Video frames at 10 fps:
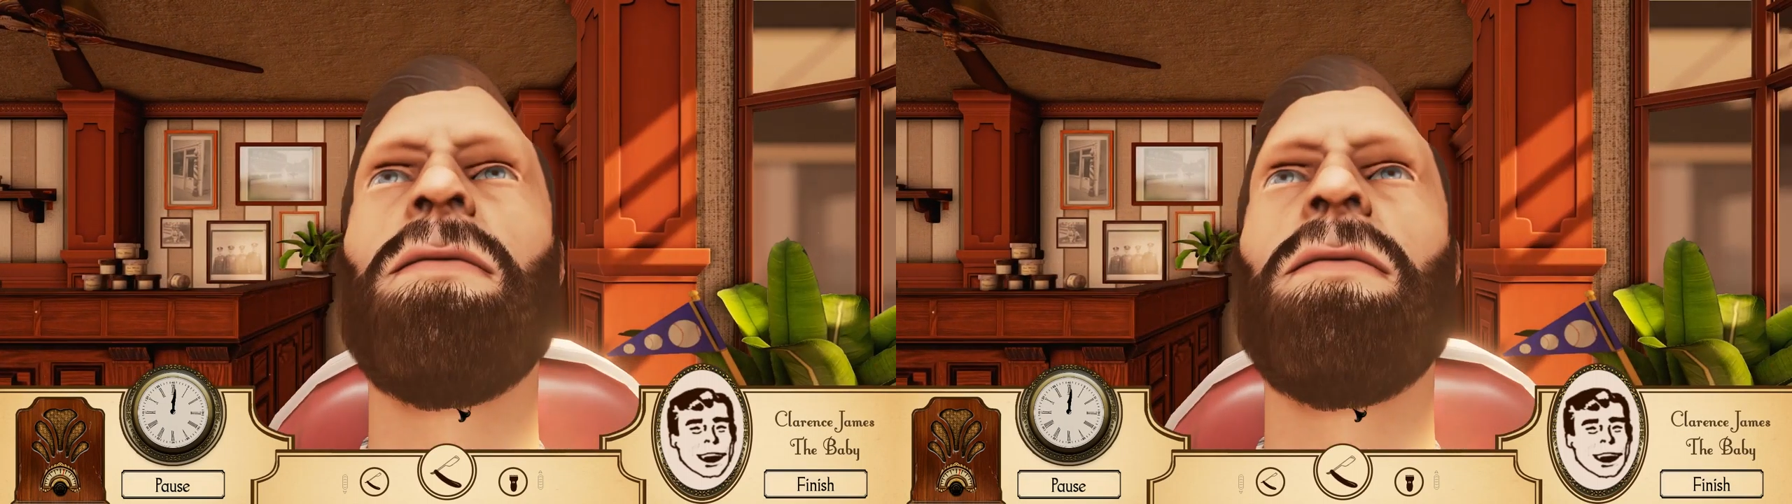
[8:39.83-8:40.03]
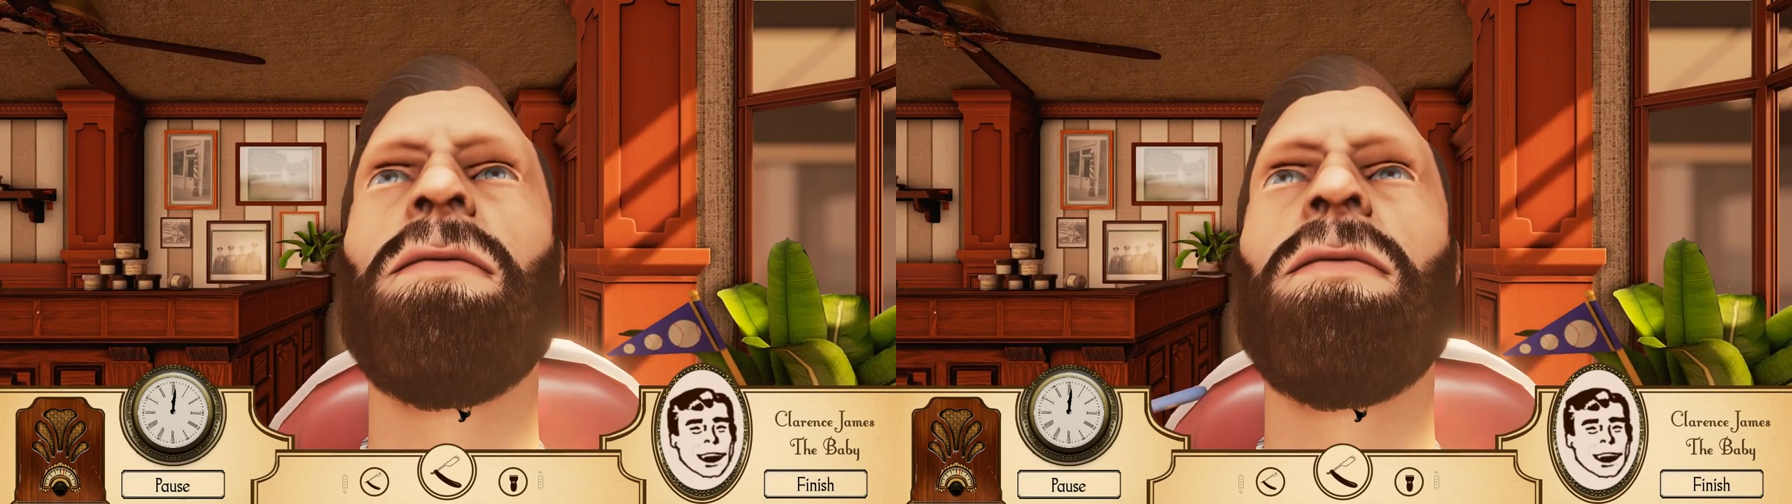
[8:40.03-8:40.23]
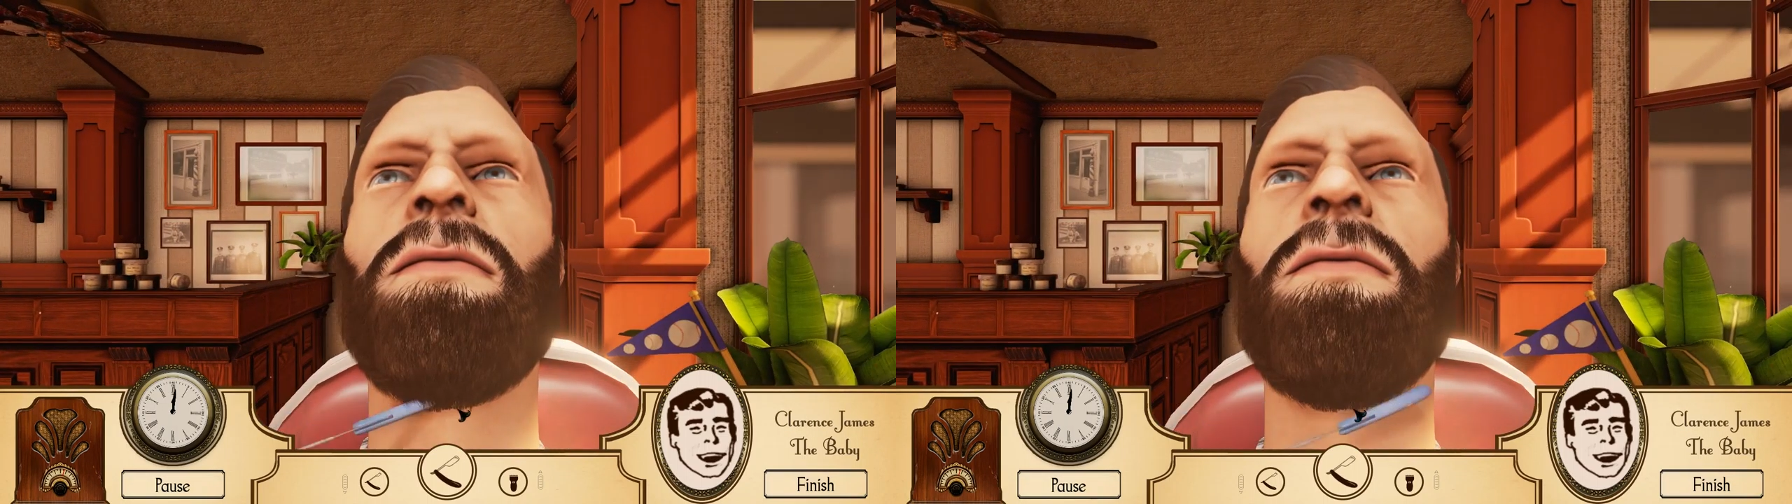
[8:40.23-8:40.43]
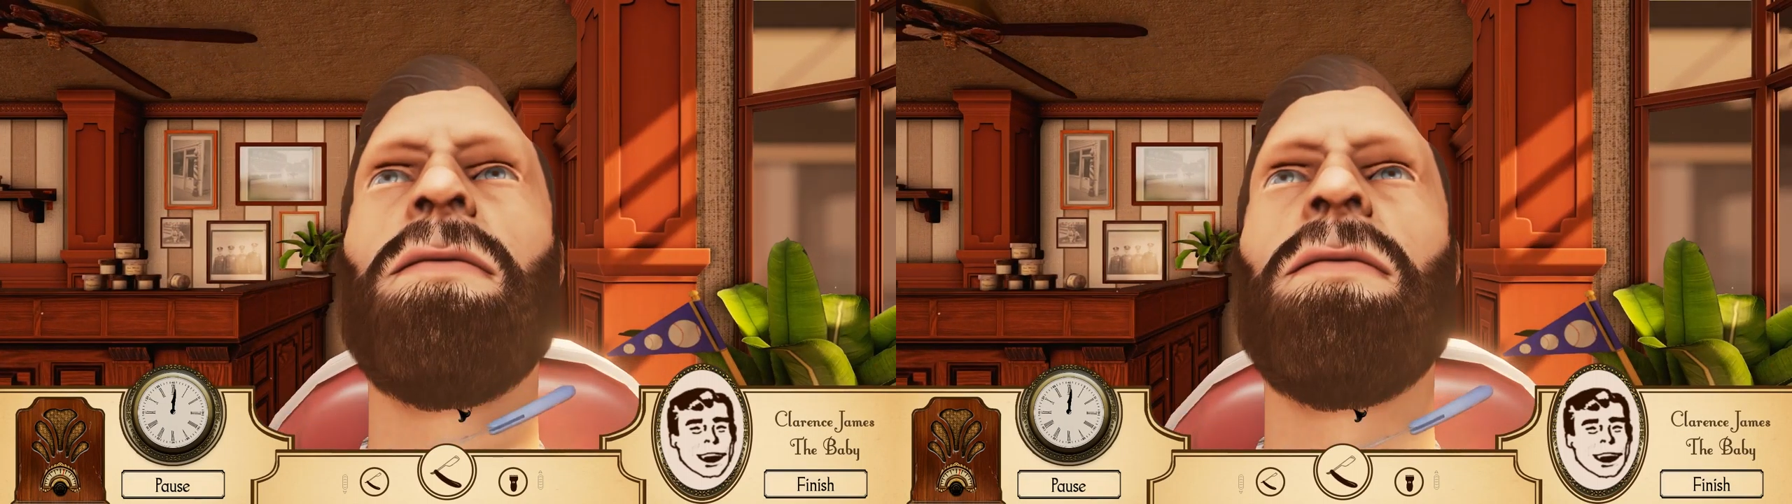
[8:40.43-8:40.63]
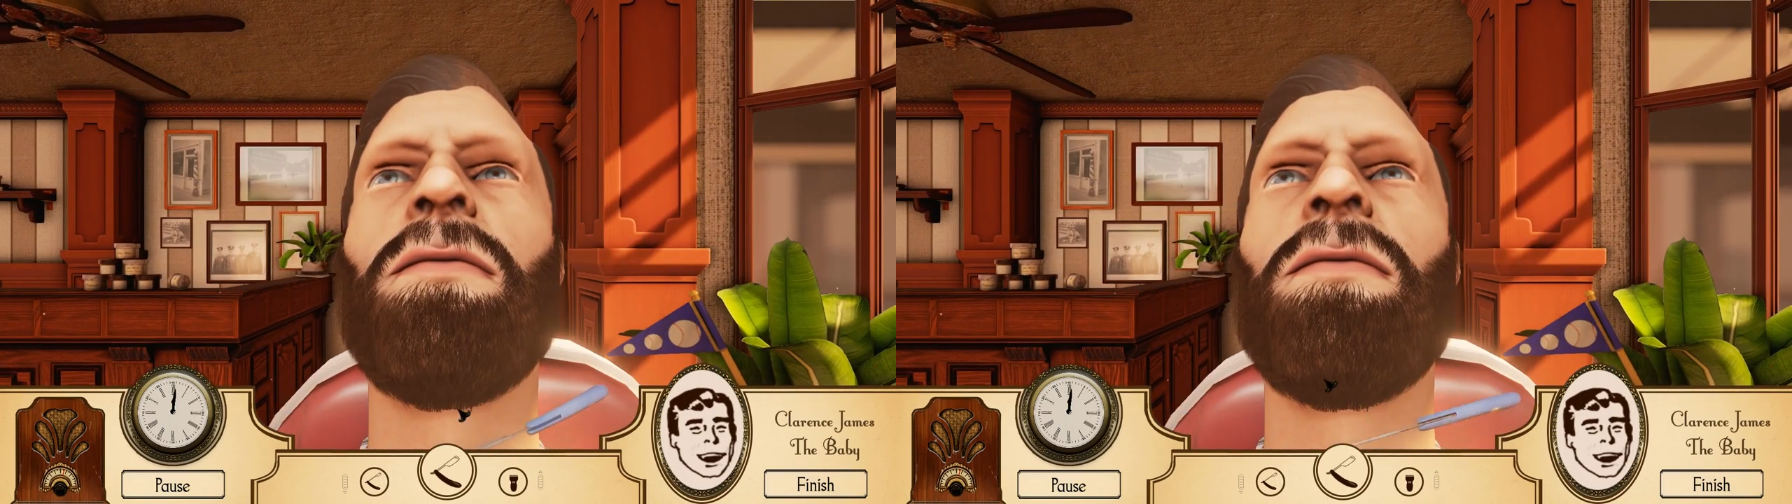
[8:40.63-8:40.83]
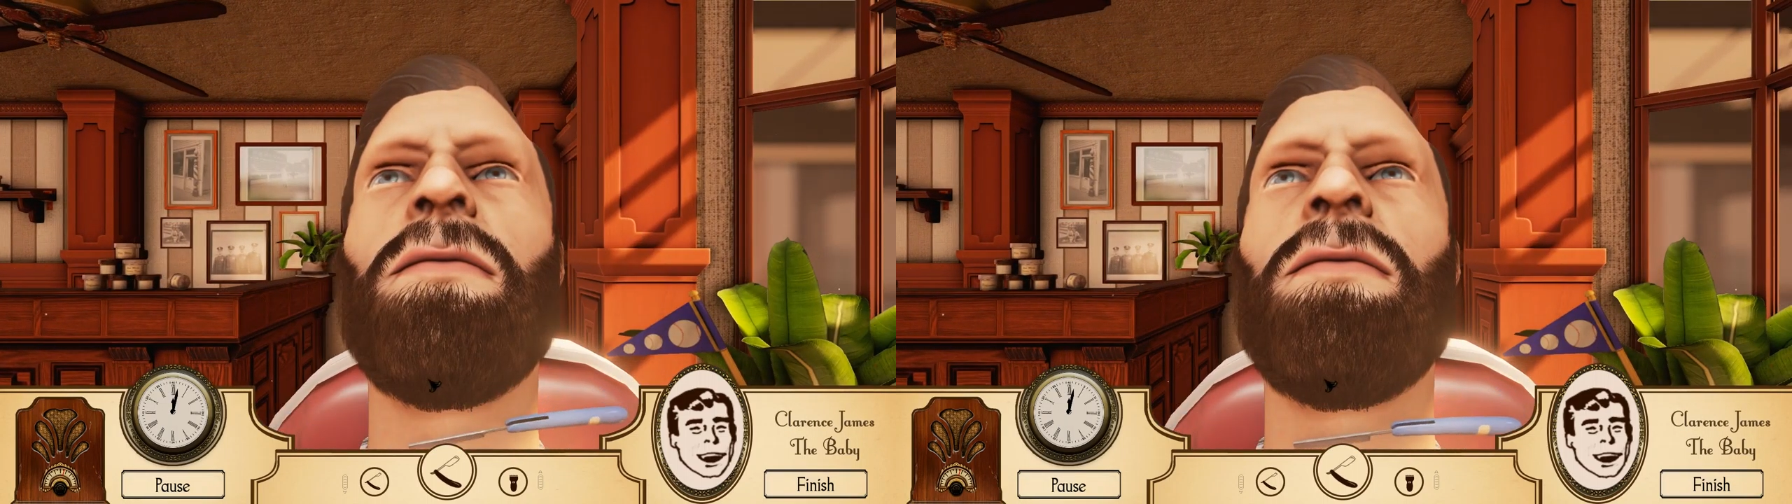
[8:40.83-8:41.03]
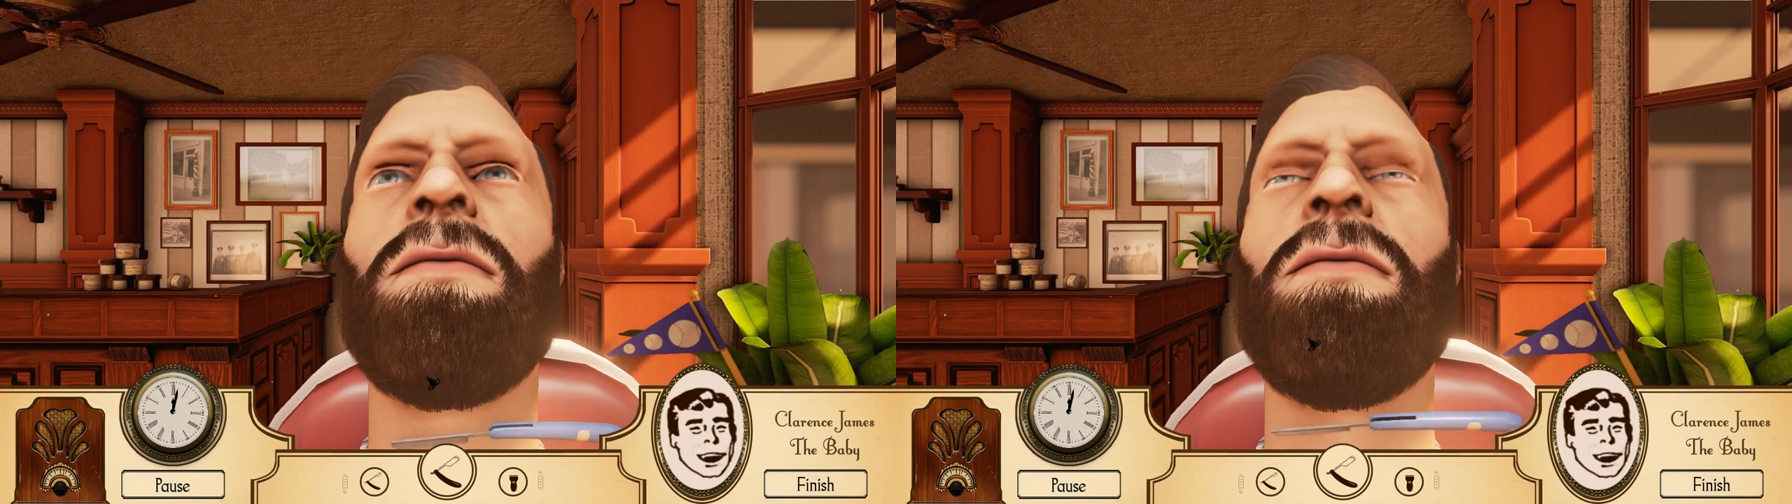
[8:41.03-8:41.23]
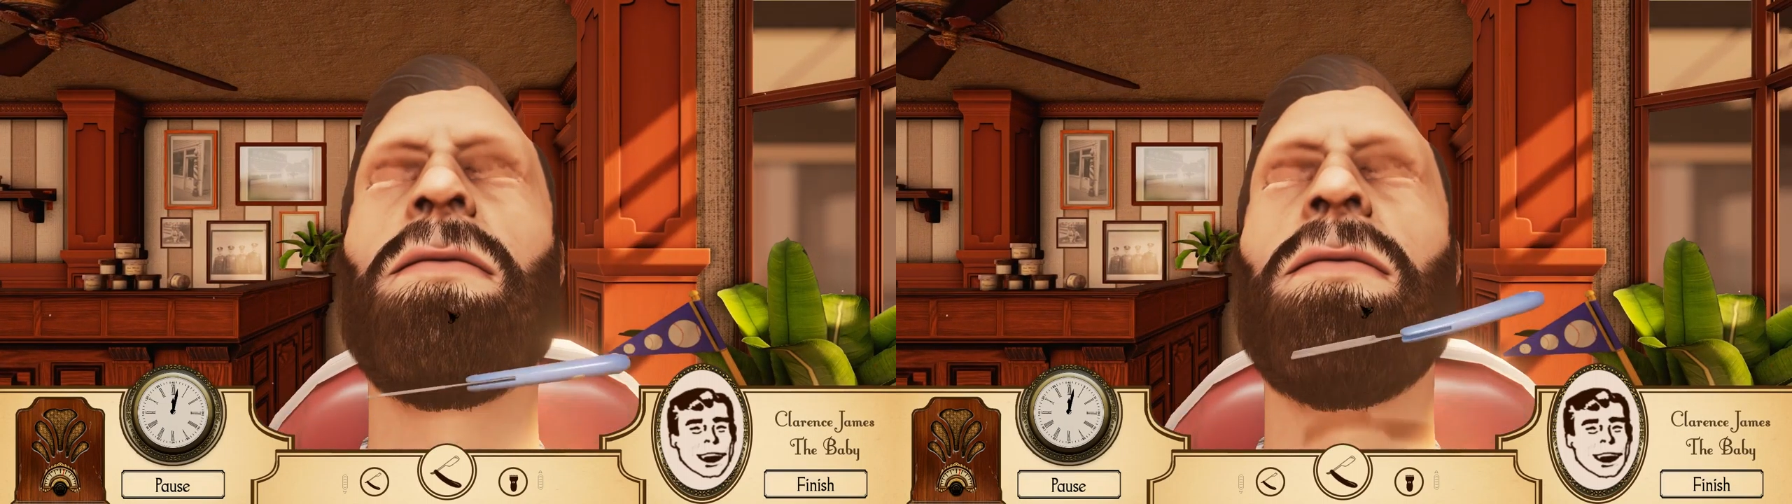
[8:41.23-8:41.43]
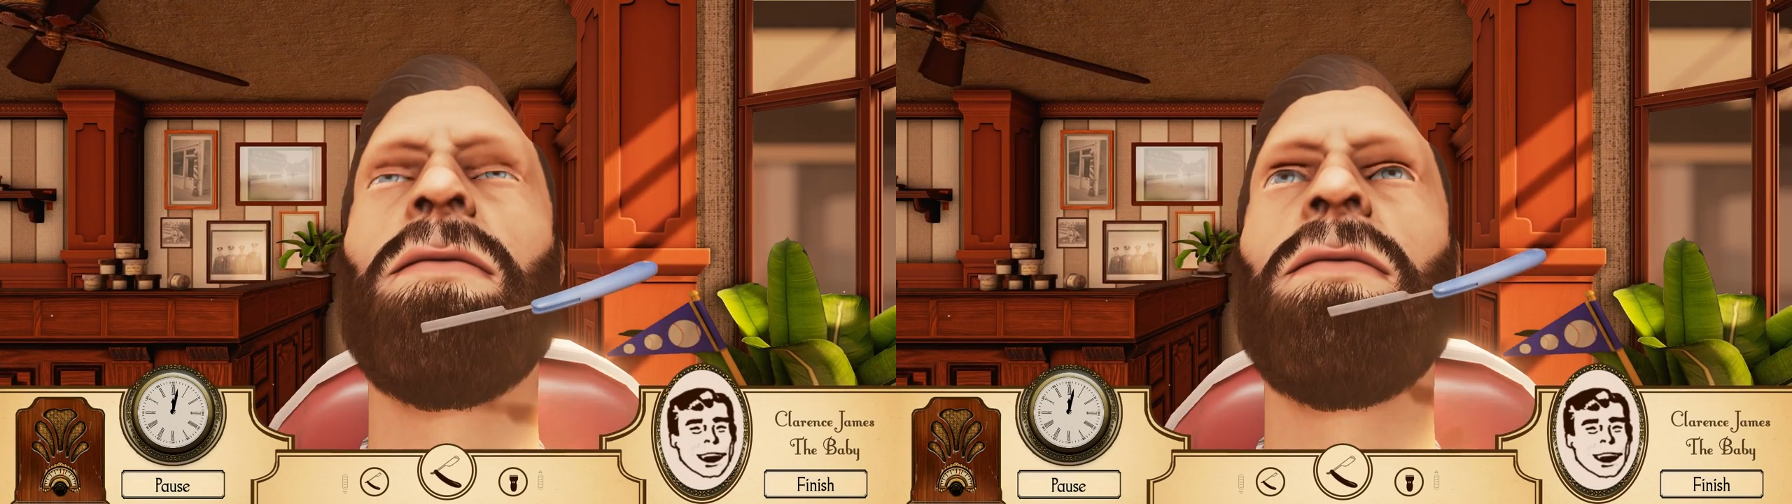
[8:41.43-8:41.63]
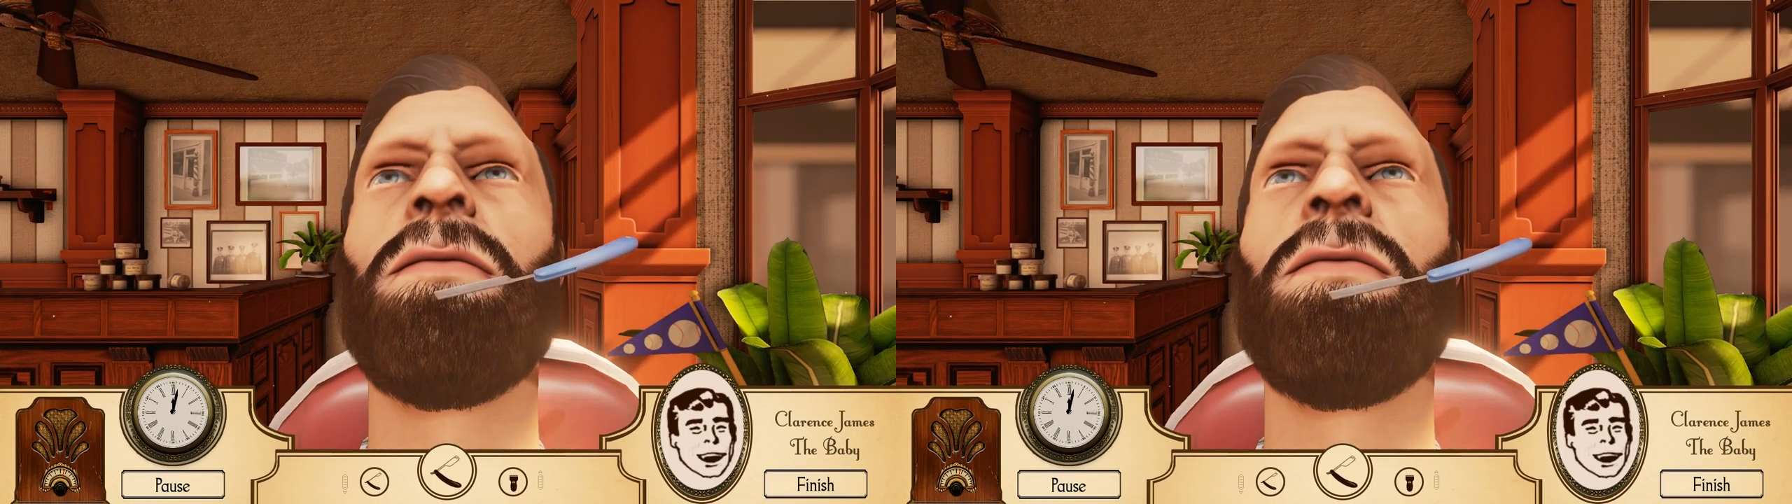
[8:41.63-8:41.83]
So this is the baby. Ah, this is the
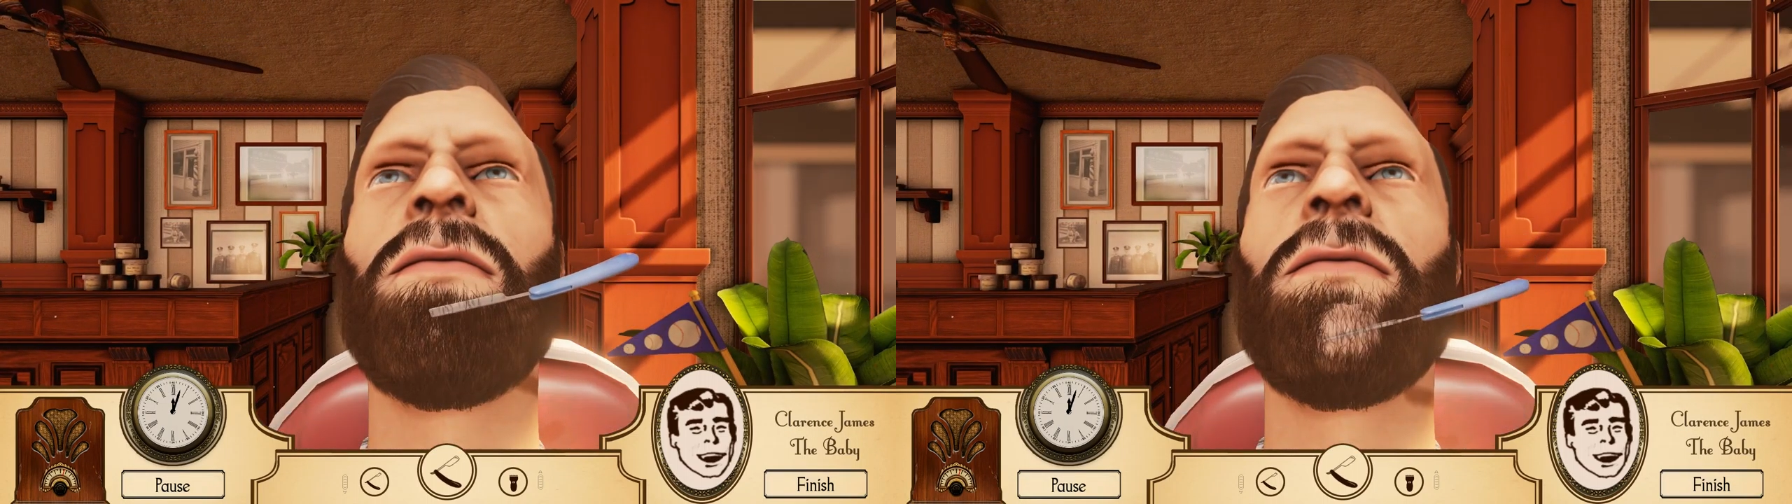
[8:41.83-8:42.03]
proper shave.